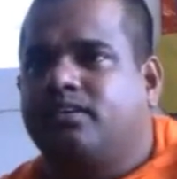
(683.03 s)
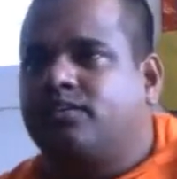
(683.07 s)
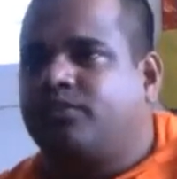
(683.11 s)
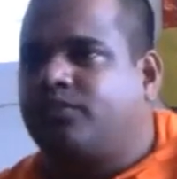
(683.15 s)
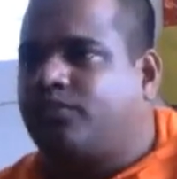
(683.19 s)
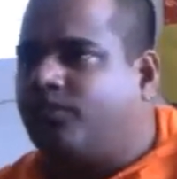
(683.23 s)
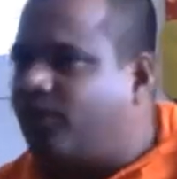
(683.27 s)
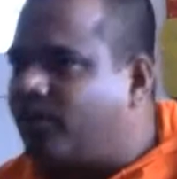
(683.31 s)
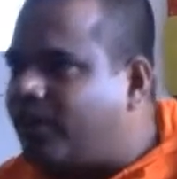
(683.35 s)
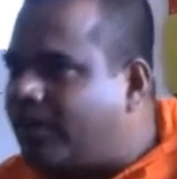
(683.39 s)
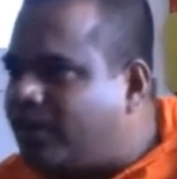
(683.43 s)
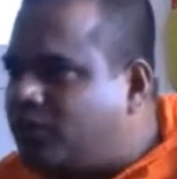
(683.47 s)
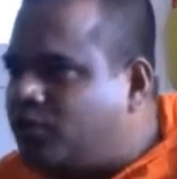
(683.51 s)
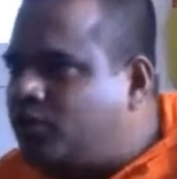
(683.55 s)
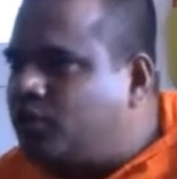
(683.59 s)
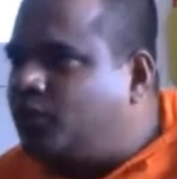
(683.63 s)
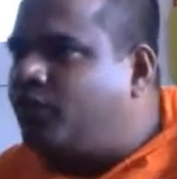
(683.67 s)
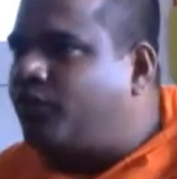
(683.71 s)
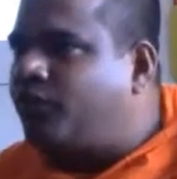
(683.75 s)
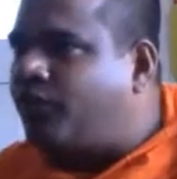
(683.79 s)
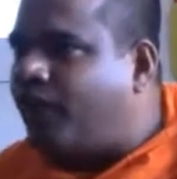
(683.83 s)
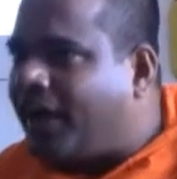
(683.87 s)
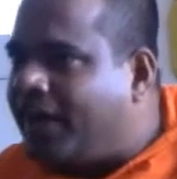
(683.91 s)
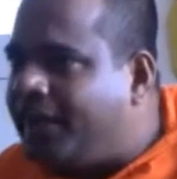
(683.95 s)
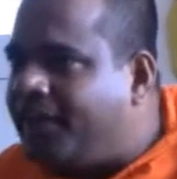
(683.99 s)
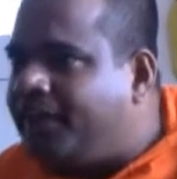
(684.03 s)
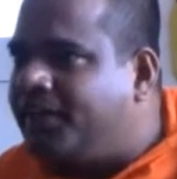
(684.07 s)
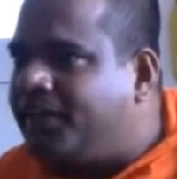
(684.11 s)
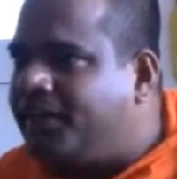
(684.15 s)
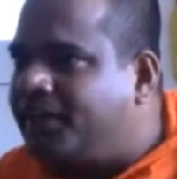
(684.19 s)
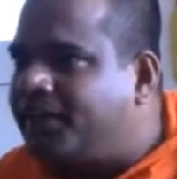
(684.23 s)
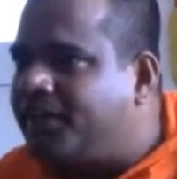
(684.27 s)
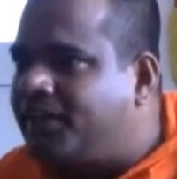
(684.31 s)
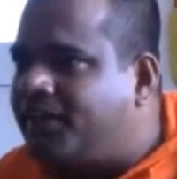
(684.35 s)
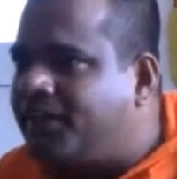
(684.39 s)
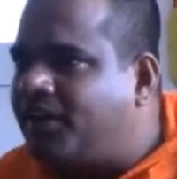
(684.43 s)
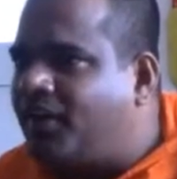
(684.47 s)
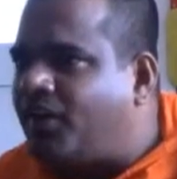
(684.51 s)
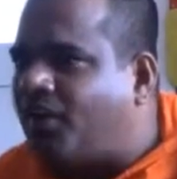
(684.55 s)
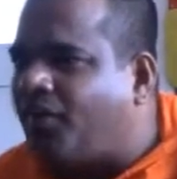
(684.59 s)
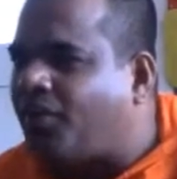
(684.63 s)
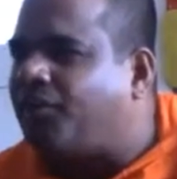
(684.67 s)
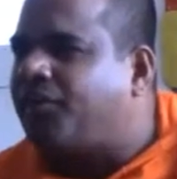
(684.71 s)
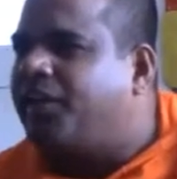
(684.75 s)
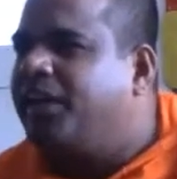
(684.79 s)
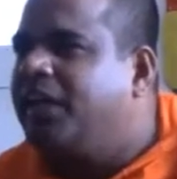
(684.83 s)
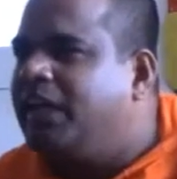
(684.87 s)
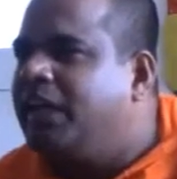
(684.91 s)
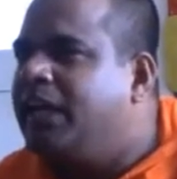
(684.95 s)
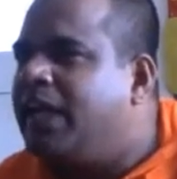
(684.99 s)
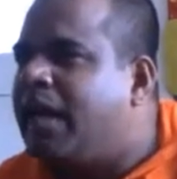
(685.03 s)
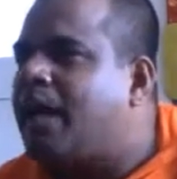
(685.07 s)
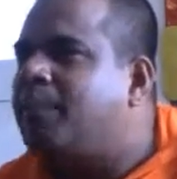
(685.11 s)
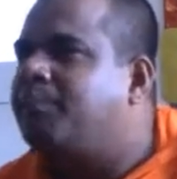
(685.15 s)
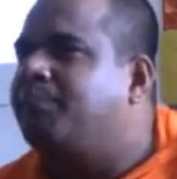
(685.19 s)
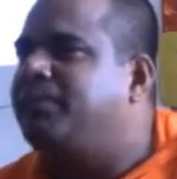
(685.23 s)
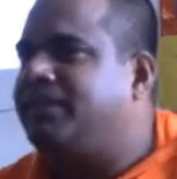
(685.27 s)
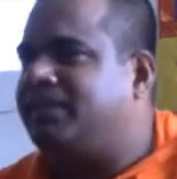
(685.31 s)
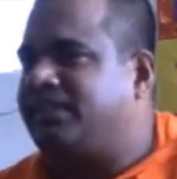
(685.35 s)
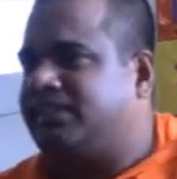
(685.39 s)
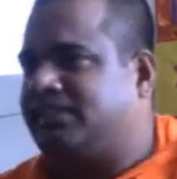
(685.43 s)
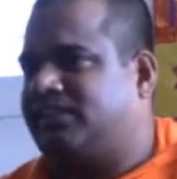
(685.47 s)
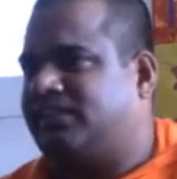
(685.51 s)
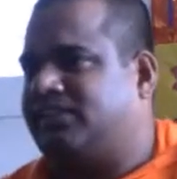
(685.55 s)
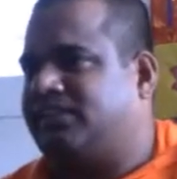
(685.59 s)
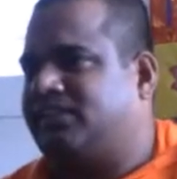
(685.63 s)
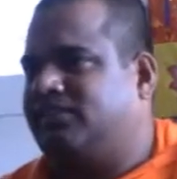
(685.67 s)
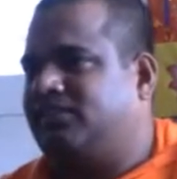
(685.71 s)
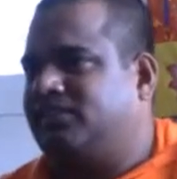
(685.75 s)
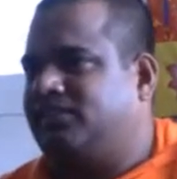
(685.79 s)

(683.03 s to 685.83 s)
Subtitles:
for us to find real happiness.